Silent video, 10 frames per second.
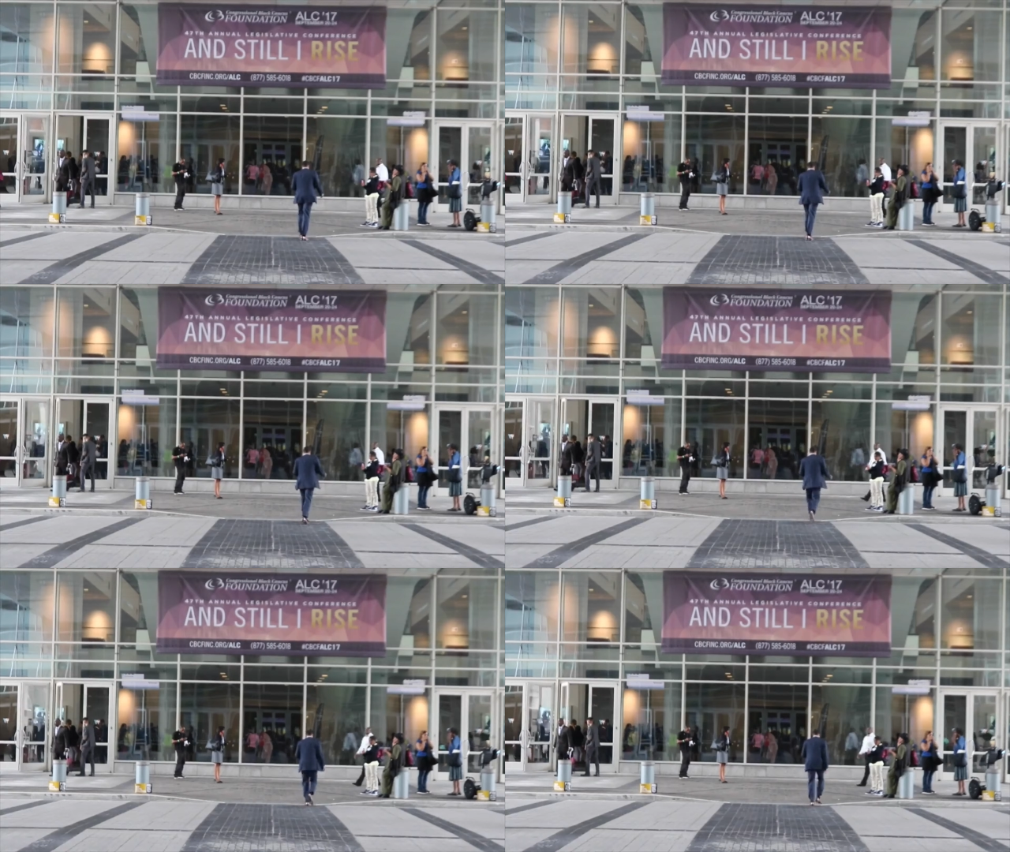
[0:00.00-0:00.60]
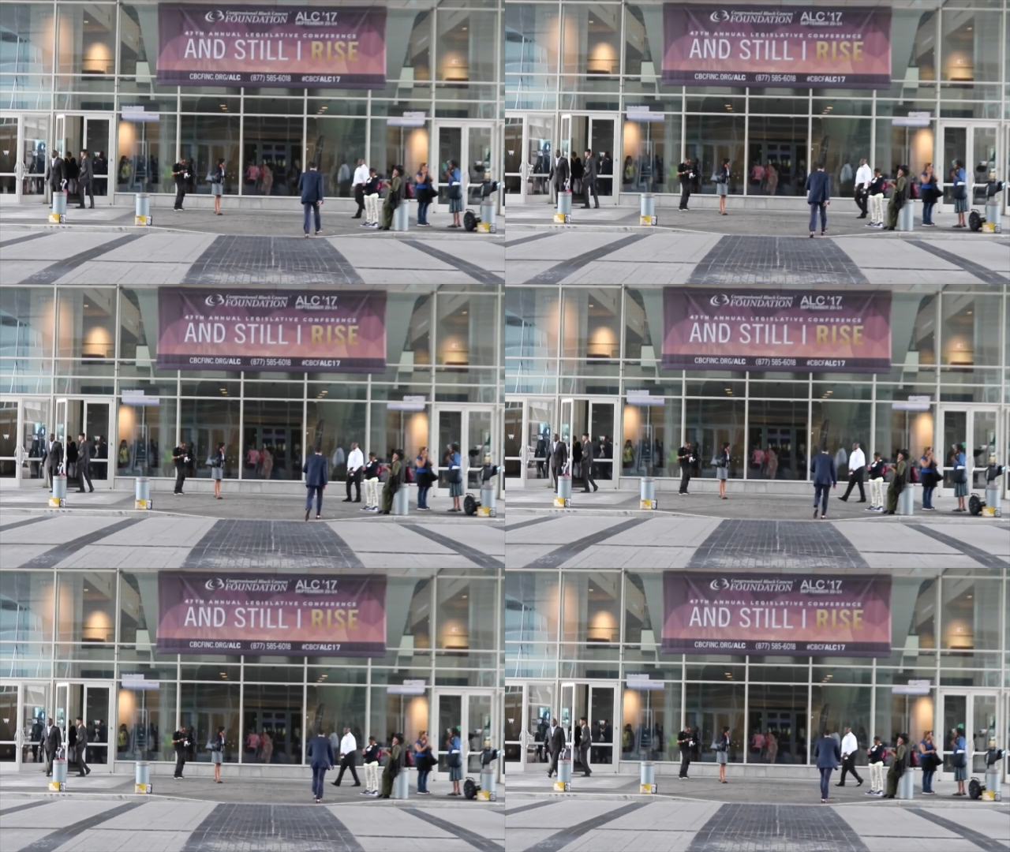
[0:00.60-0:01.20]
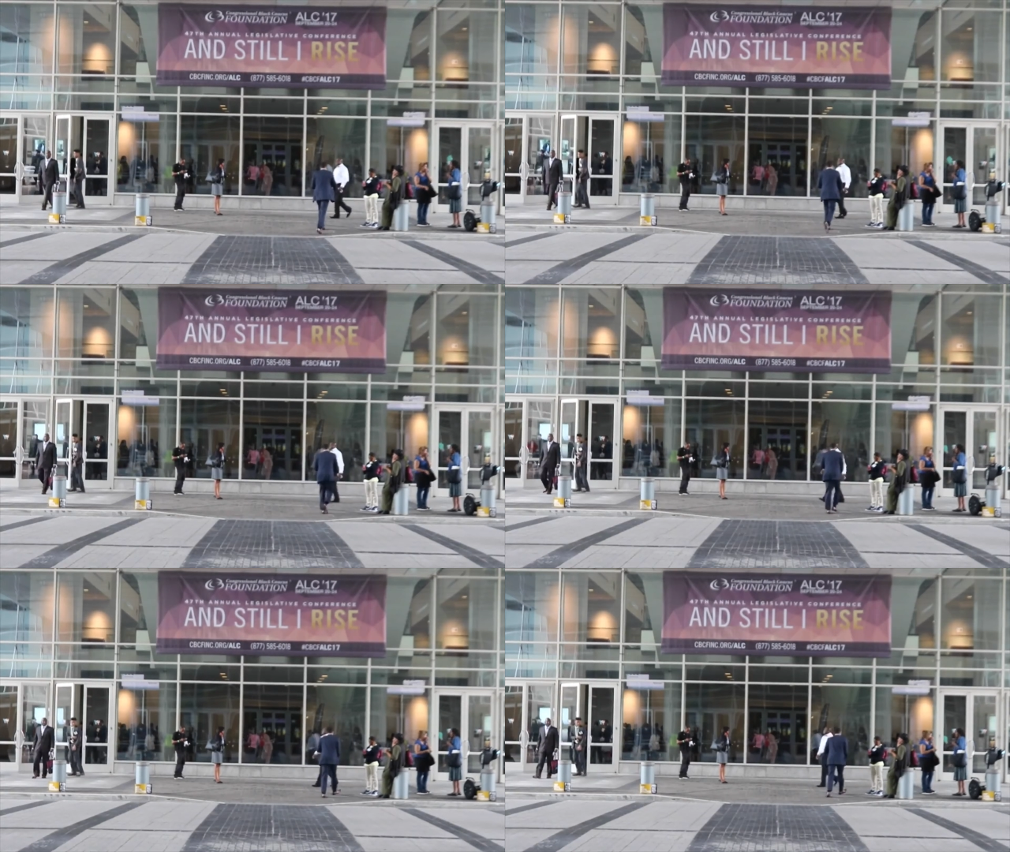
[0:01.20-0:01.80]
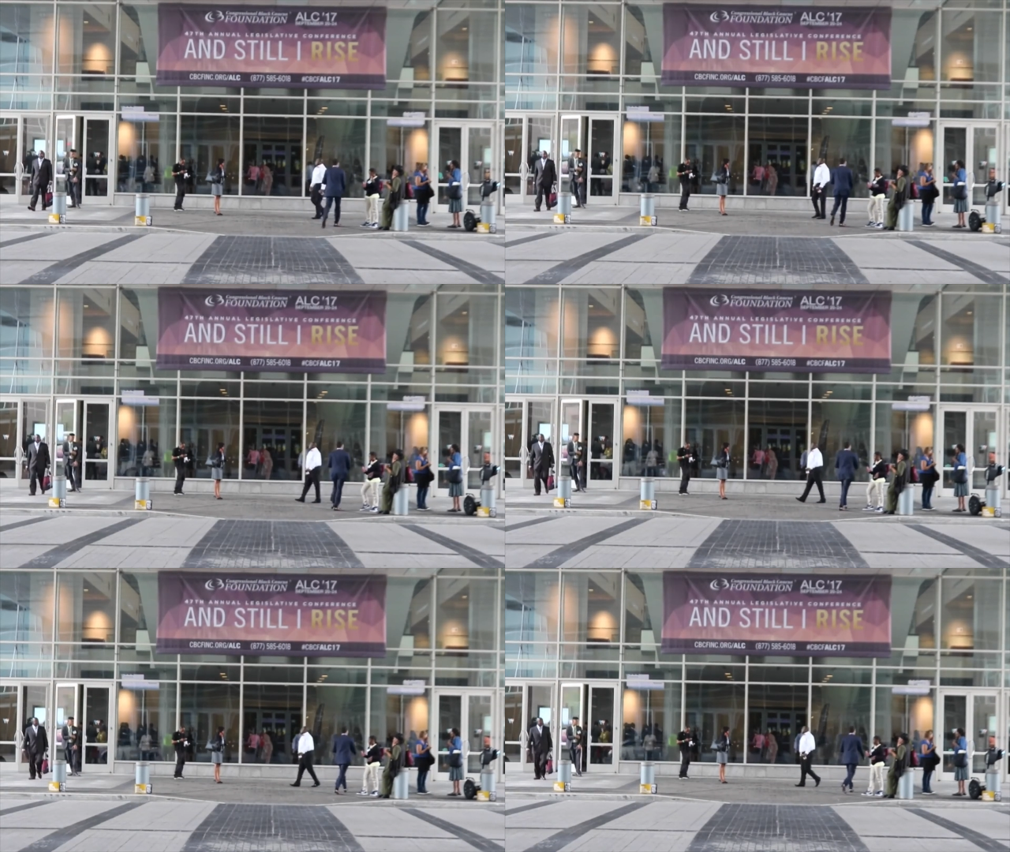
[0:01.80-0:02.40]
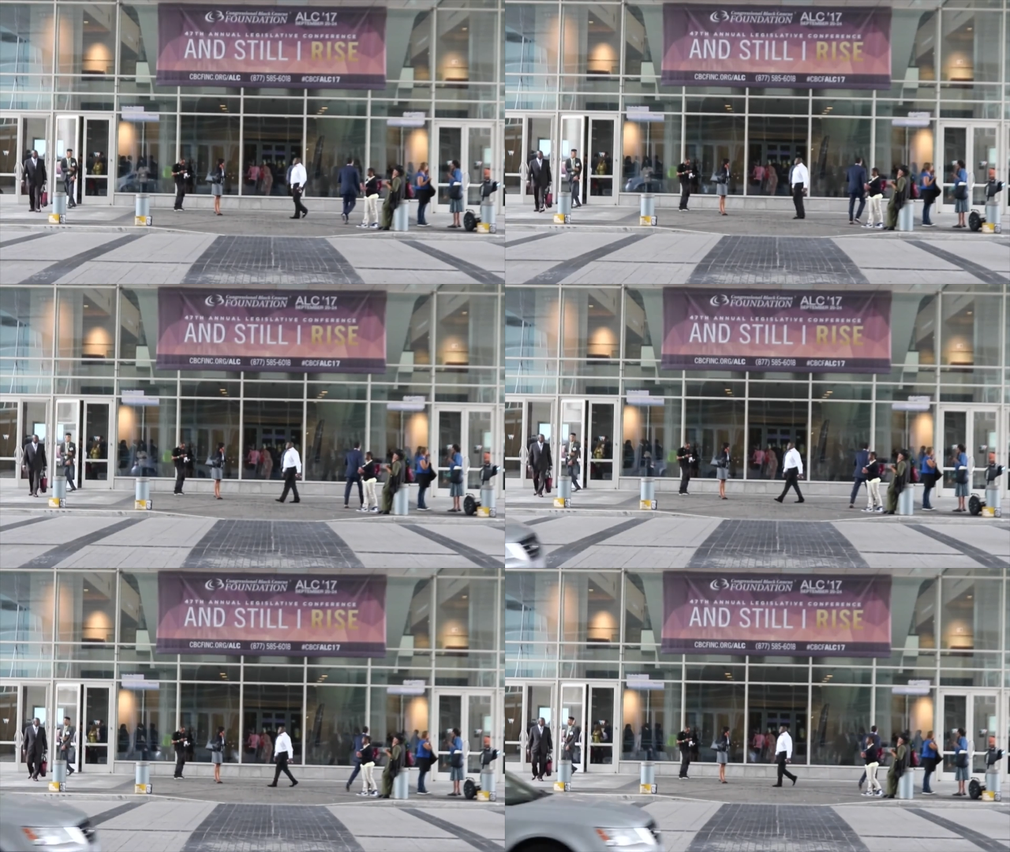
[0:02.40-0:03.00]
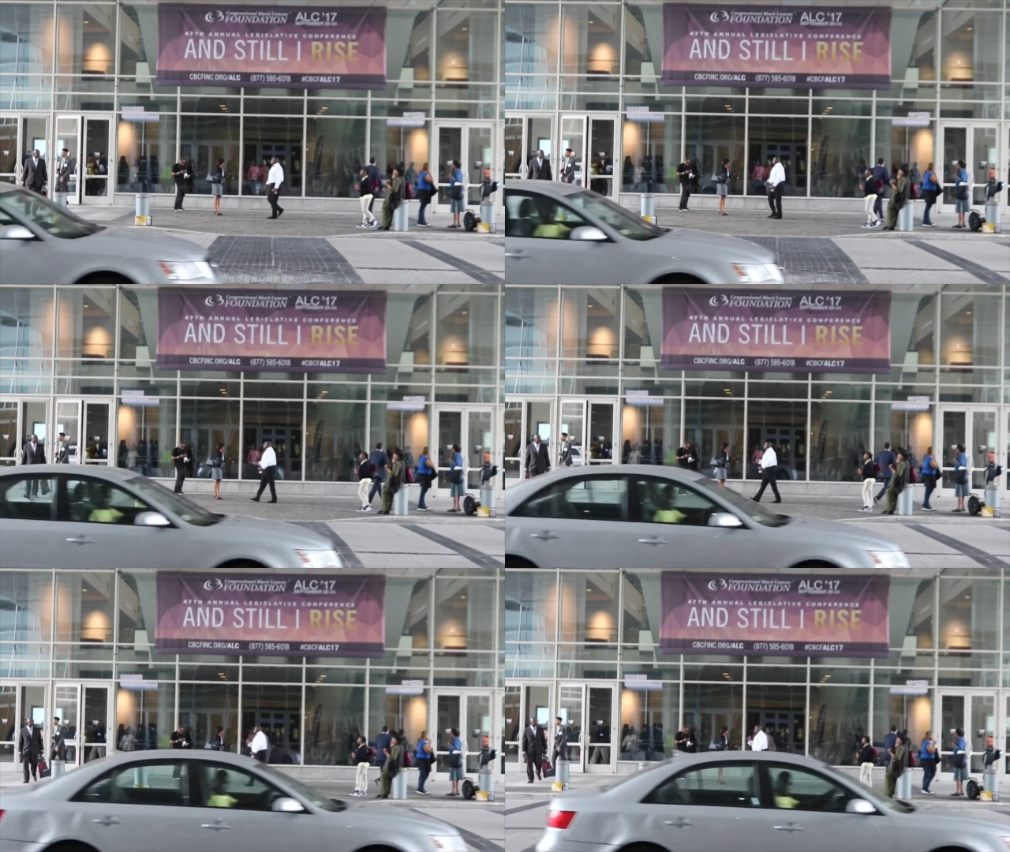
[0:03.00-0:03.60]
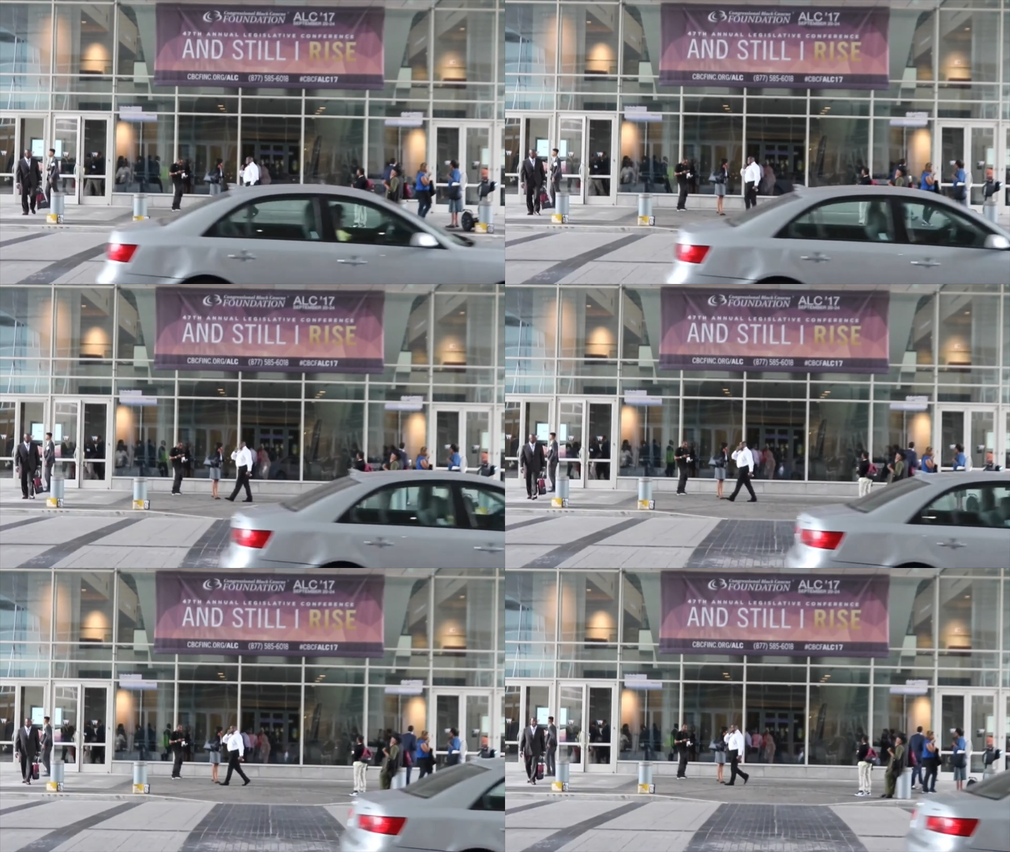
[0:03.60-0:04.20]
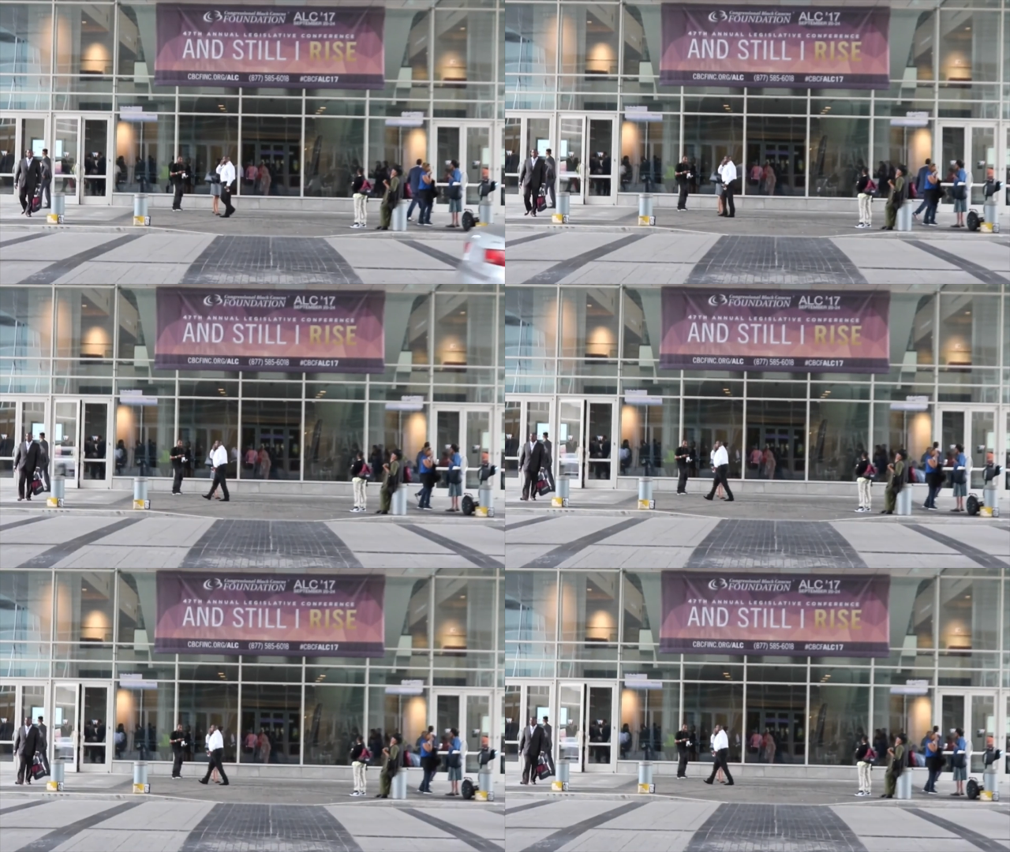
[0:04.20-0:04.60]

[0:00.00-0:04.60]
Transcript: (no speaker visible)